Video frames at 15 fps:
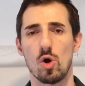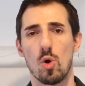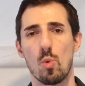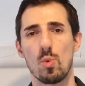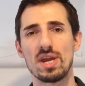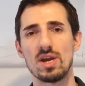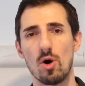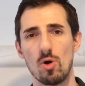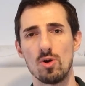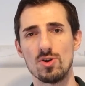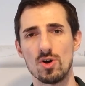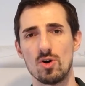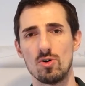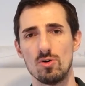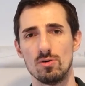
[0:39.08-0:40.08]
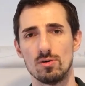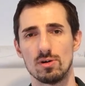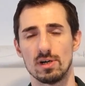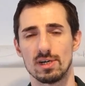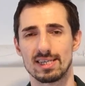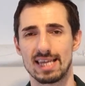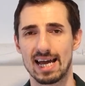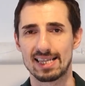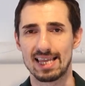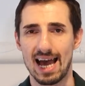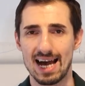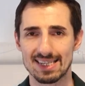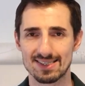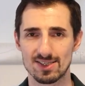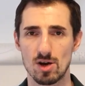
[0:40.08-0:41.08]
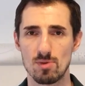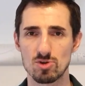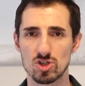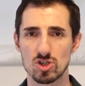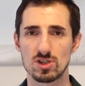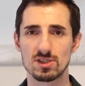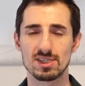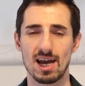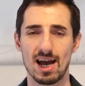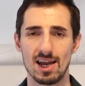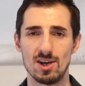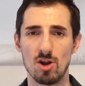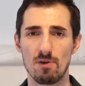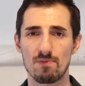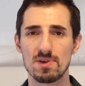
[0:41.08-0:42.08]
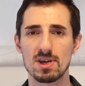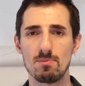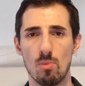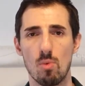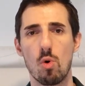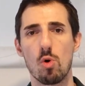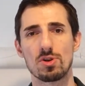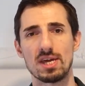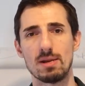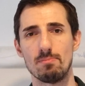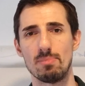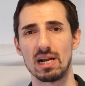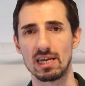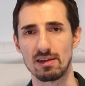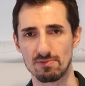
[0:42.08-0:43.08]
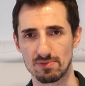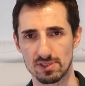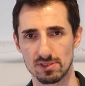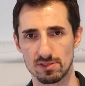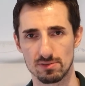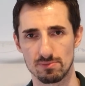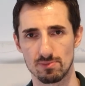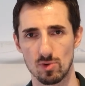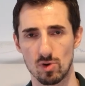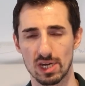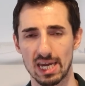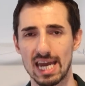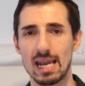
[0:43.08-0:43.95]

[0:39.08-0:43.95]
We all know that assumptions are nothing more than beliefs, okay?